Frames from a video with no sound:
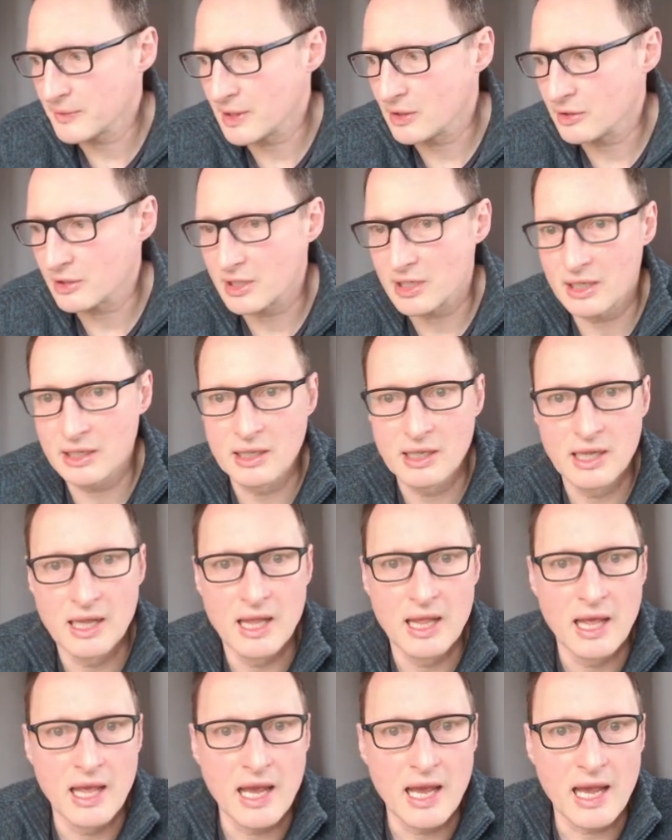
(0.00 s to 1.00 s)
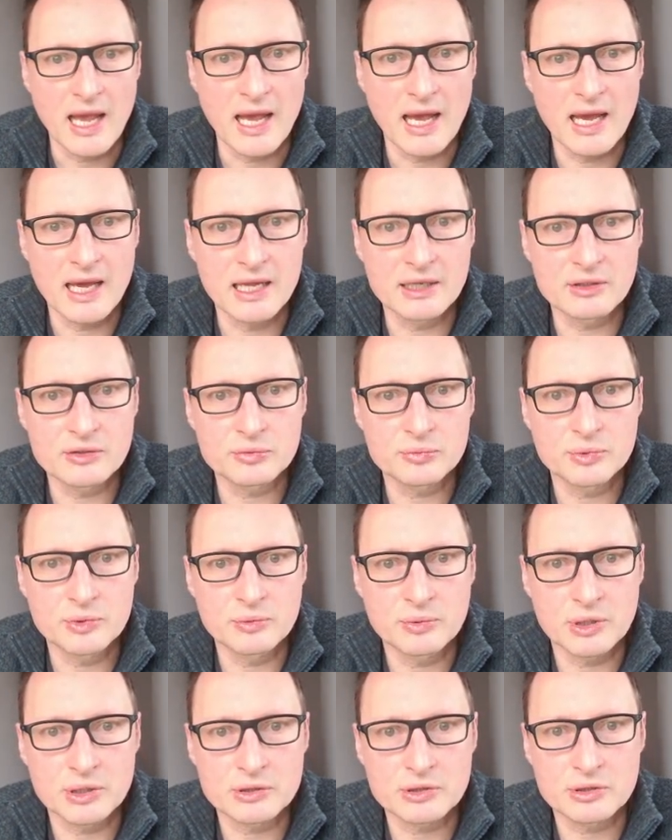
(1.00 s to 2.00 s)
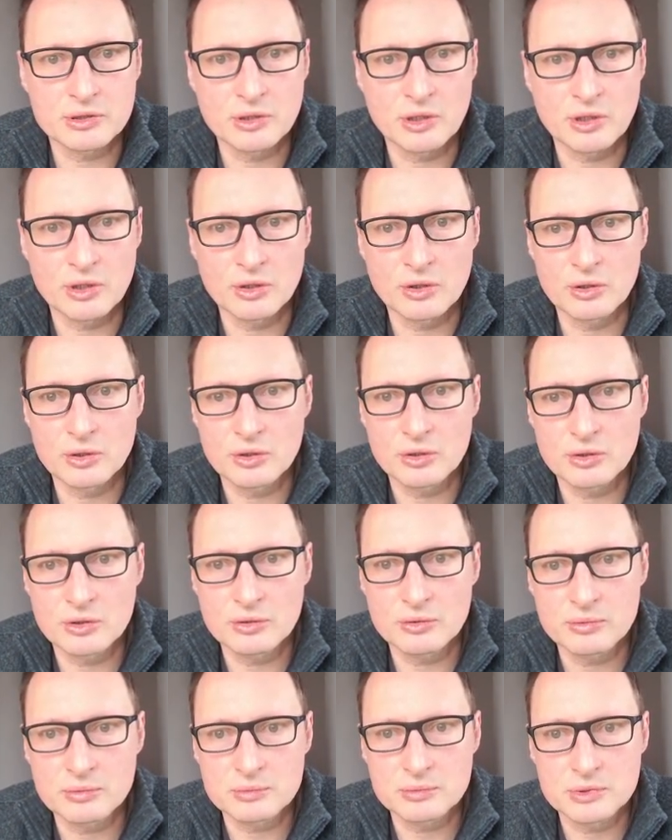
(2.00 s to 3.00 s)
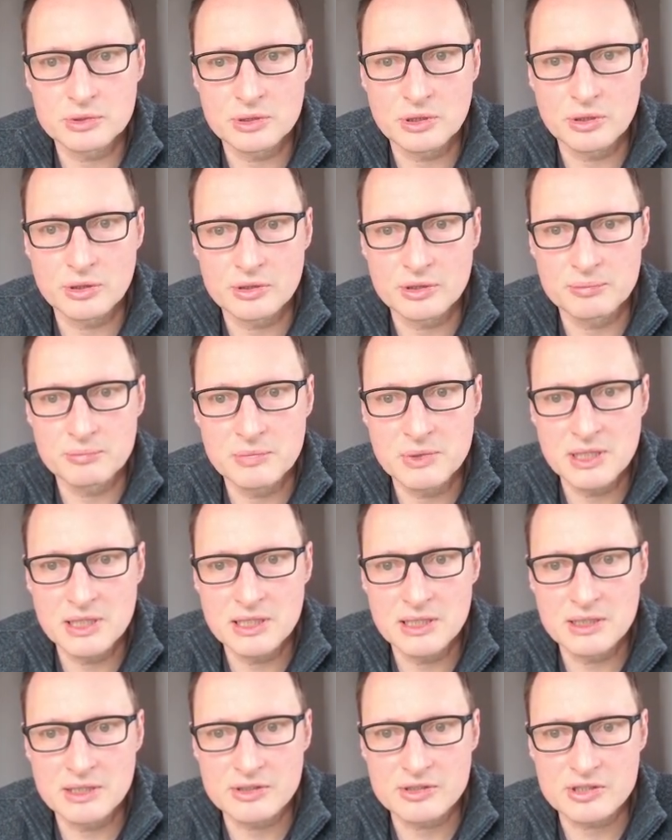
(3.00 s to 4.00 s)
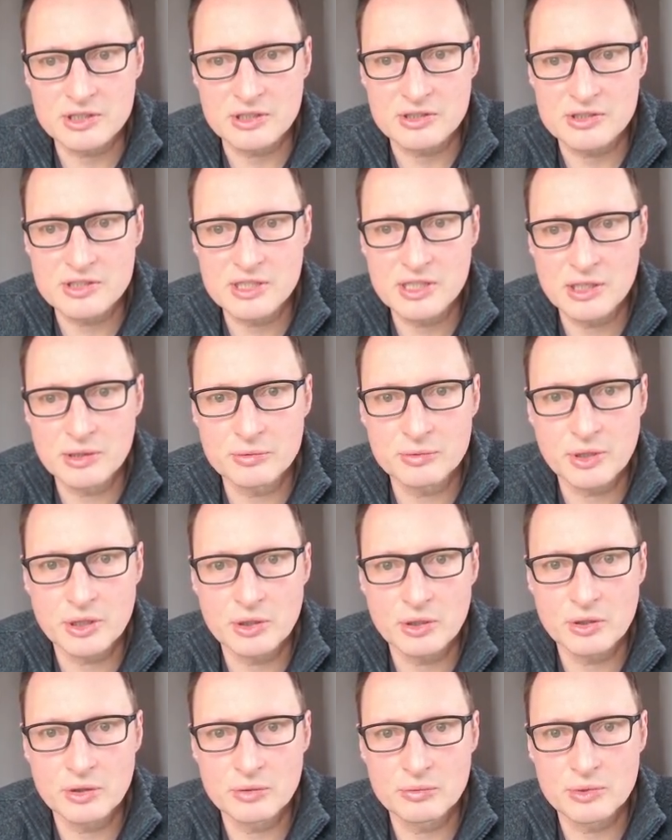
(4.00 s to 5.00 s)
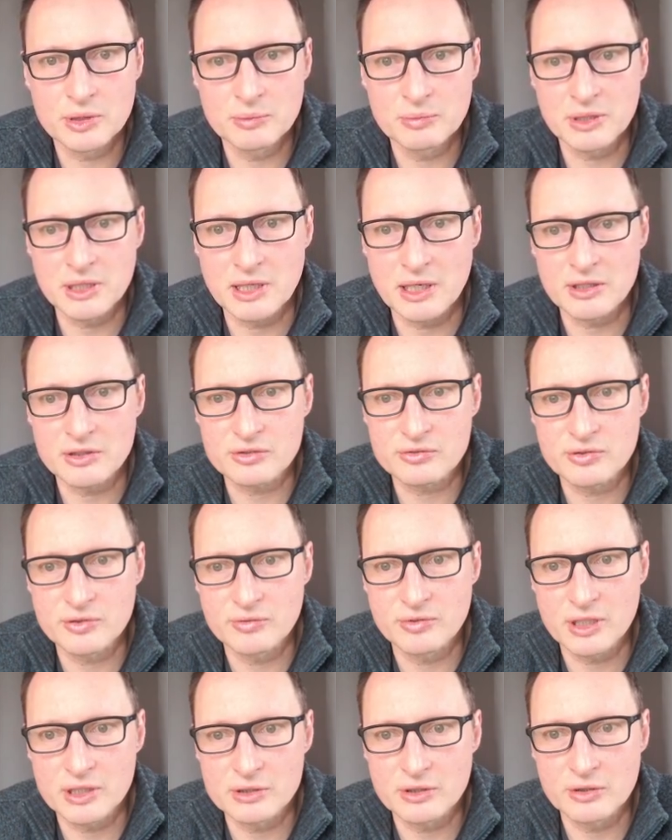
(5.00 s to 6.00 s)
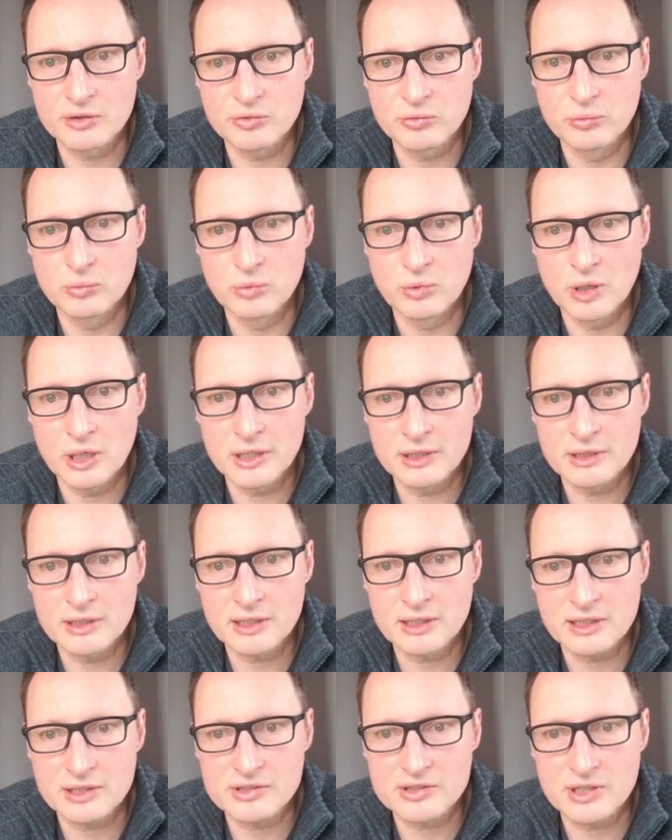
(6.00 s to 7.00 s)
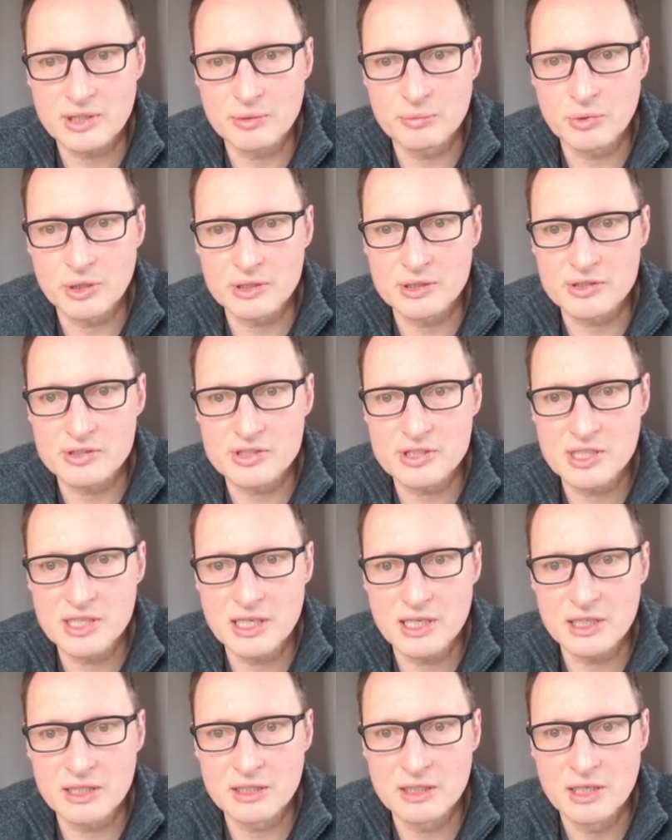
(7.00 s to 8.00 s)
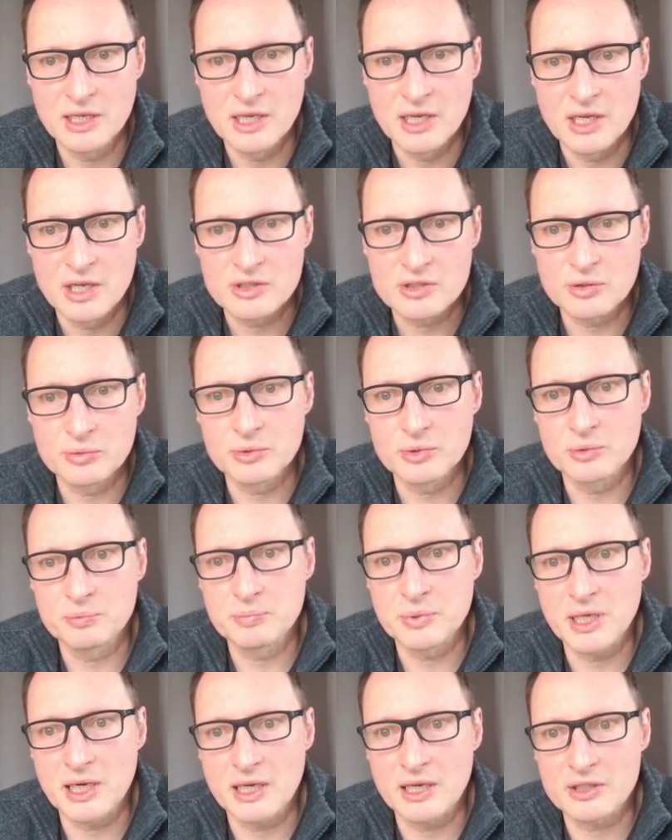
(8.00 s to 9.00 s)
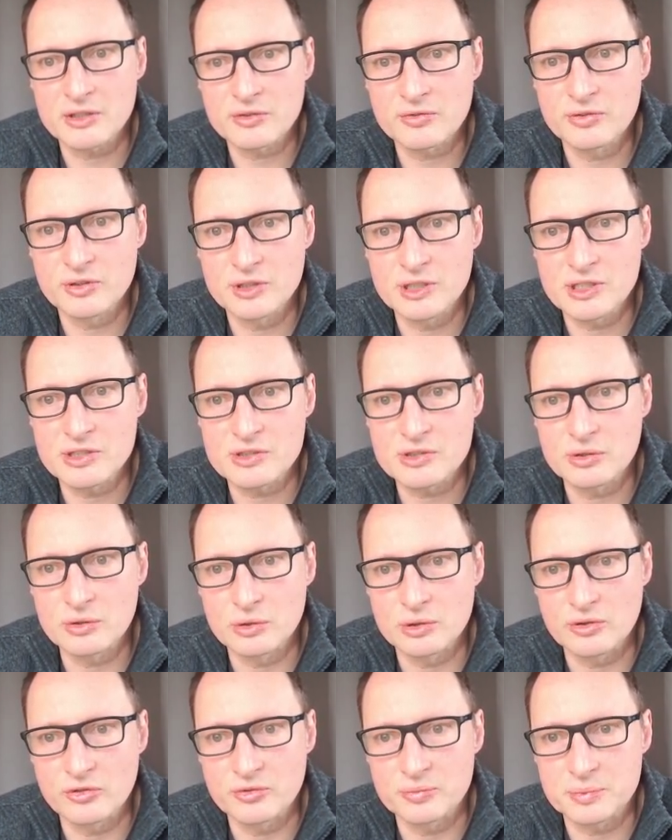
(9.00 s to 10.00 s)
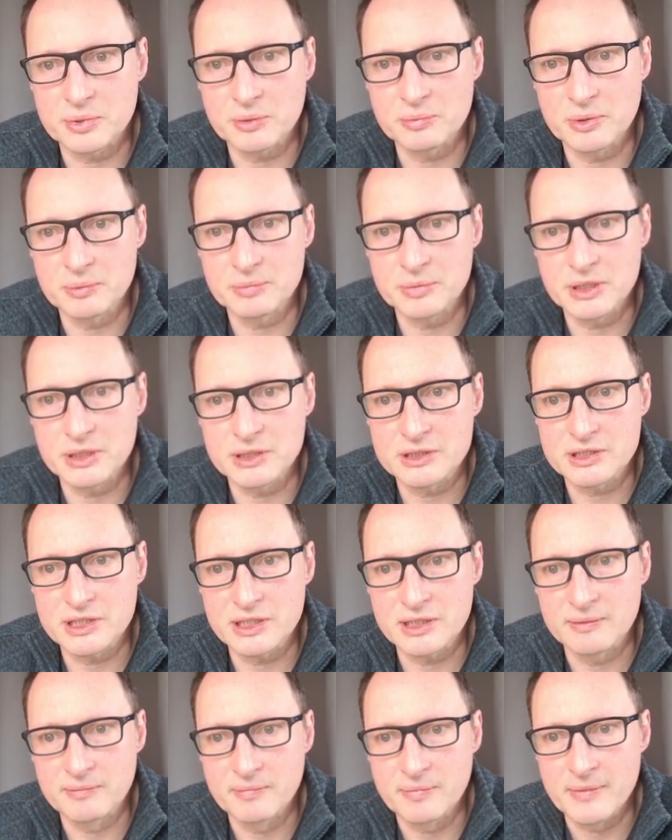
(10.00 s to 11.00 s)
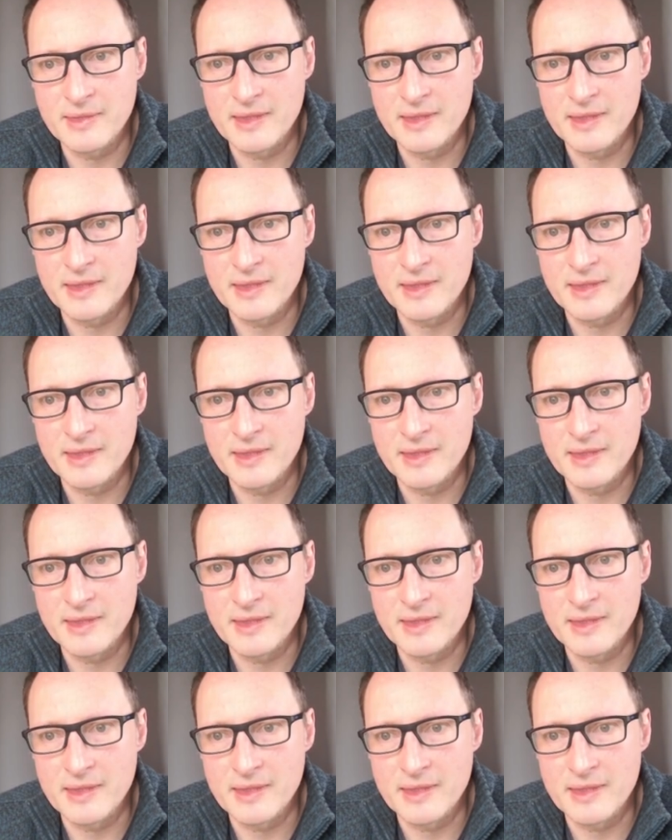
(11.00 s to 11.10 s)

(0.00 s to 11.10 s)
Okay. And we want to know, we know the mean is at 0. We're being asked for value of 1. Let's say 1 is here. So we would be asked for this sort of probability.